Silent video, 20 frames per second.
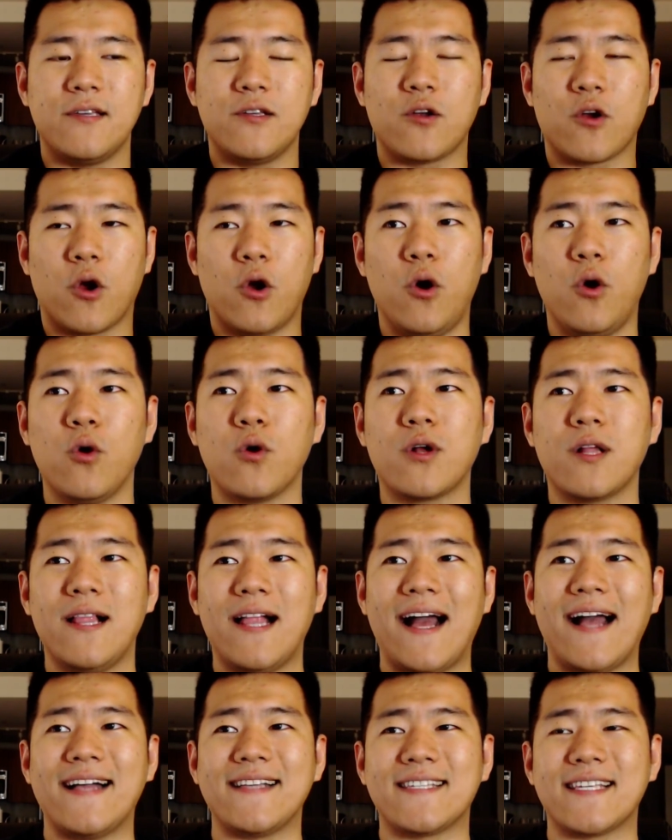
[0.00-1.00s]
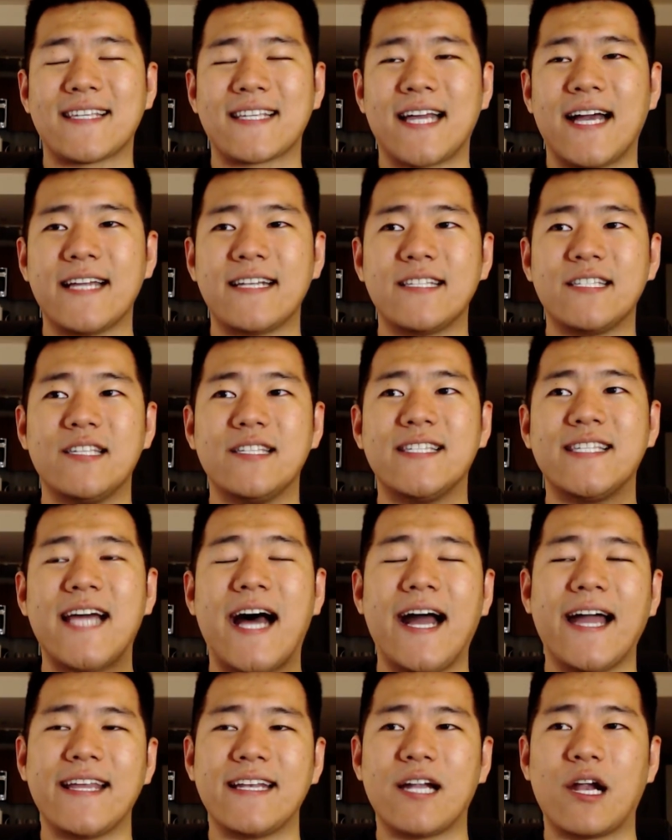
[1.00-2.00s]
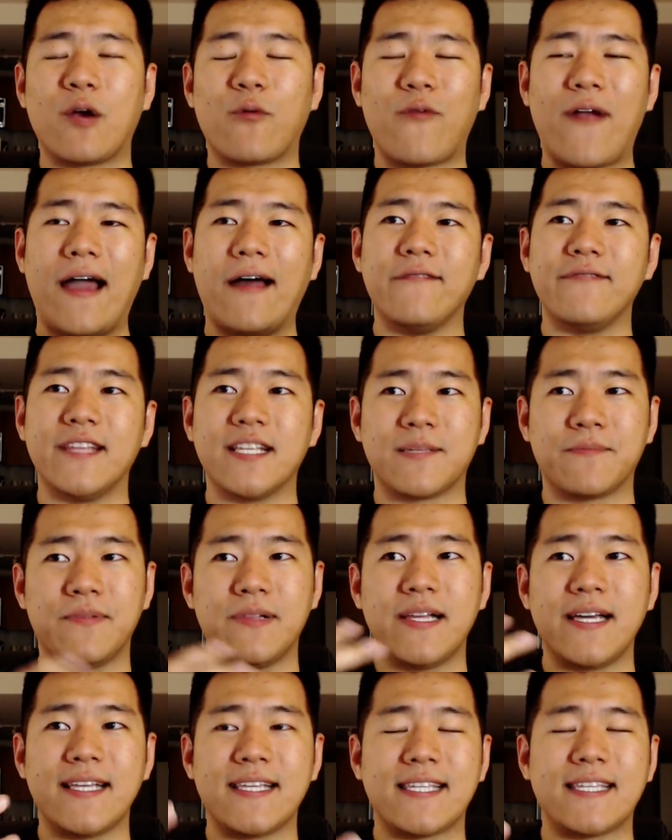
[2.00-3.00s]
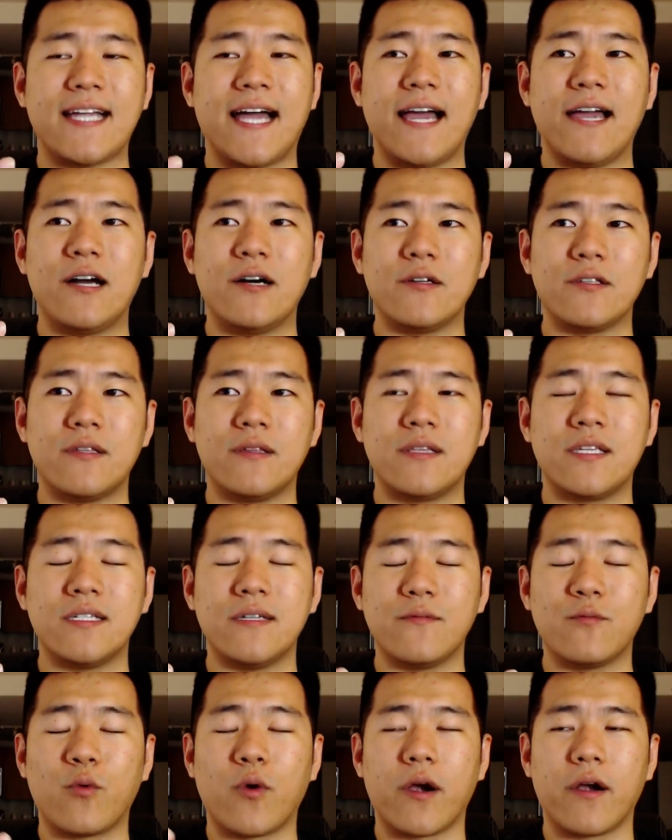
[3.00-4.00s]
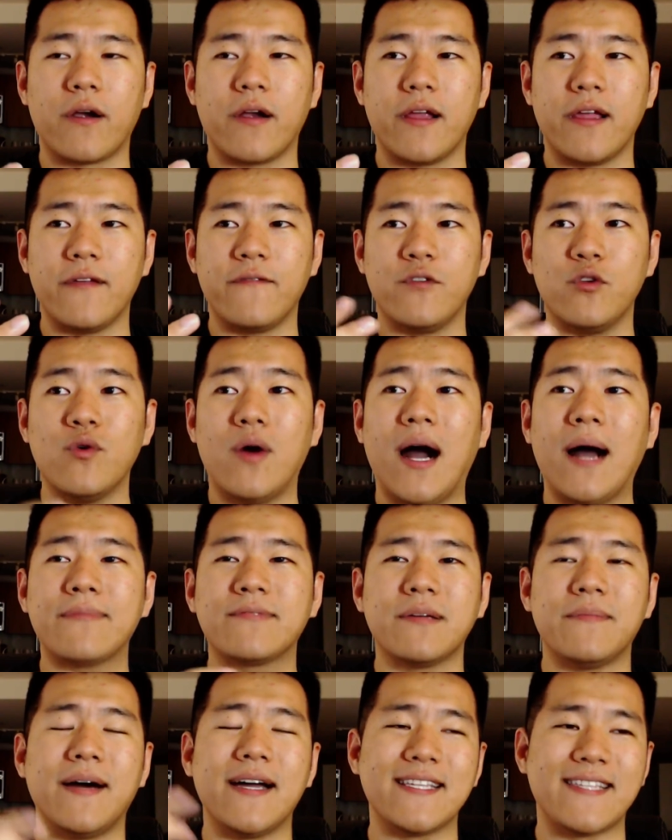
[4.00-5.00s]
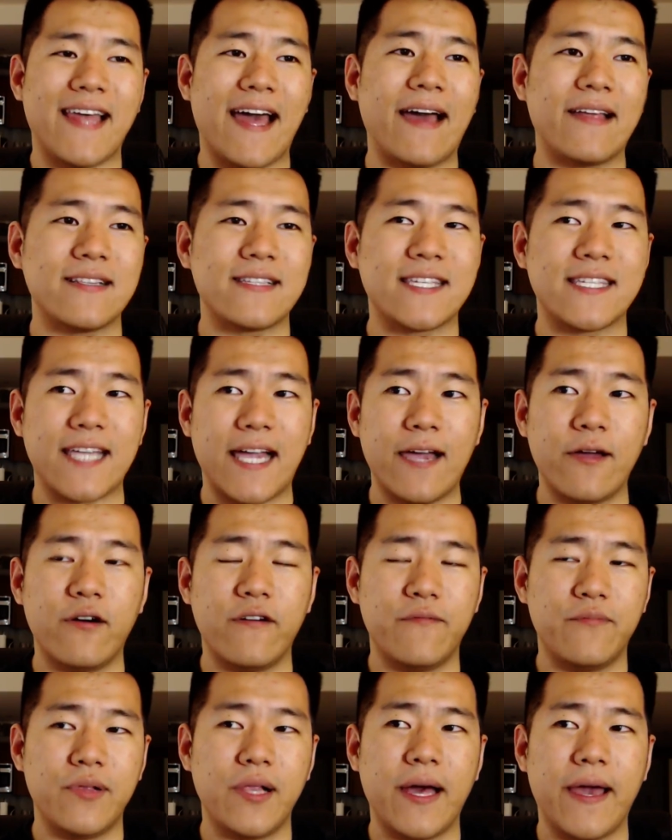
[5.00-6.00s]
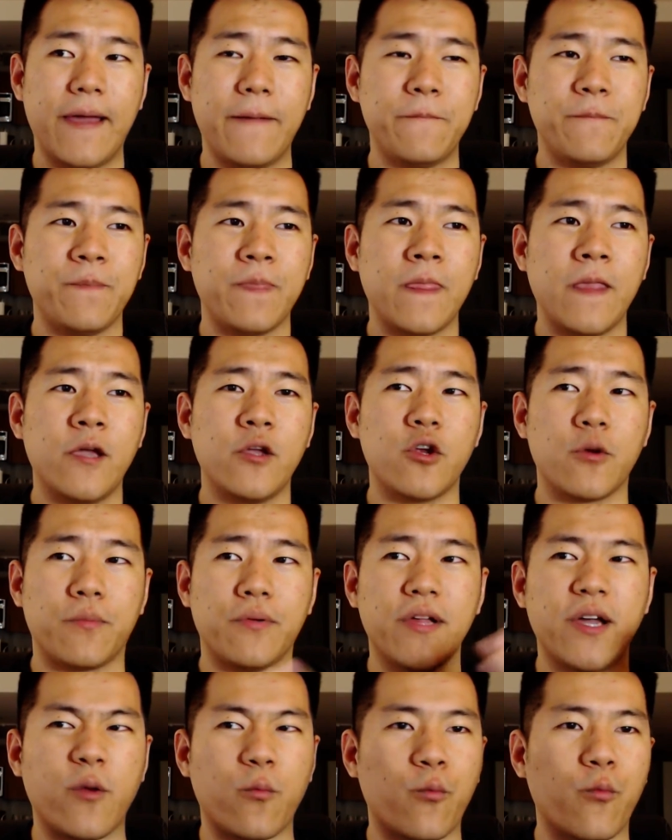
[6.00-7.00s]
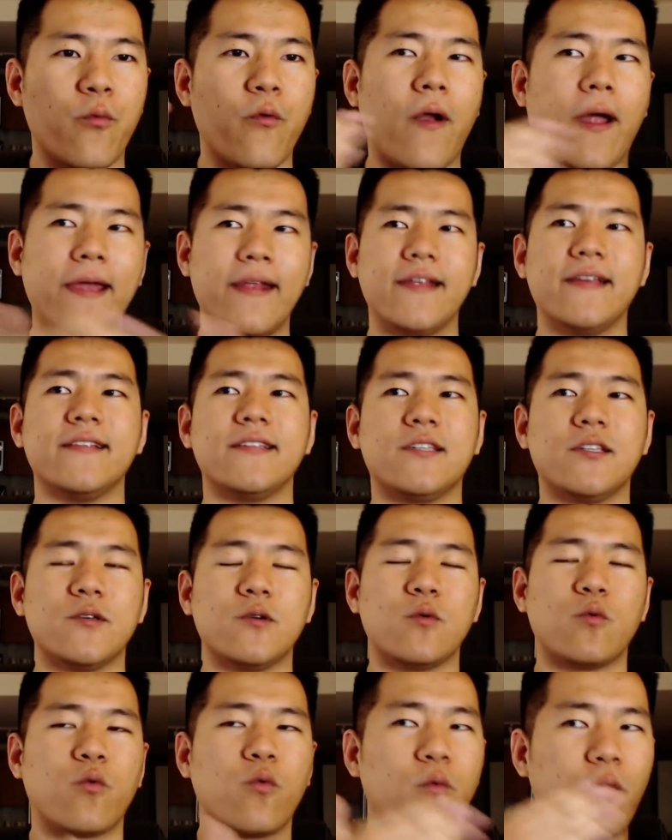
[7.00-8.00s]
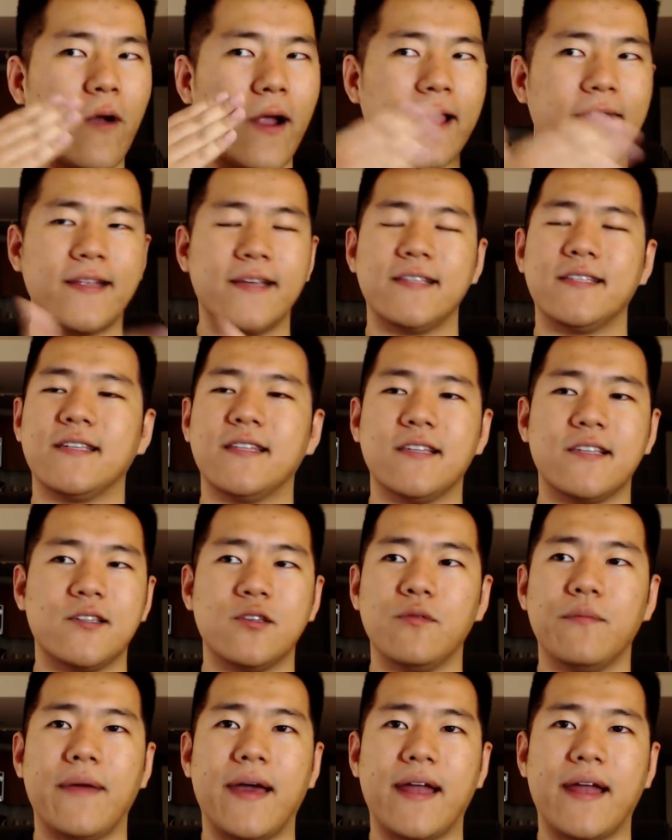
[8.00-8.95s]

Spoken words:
Your whole class is kind of designed around this play style where if you optimize that style of play, you're playing right into this new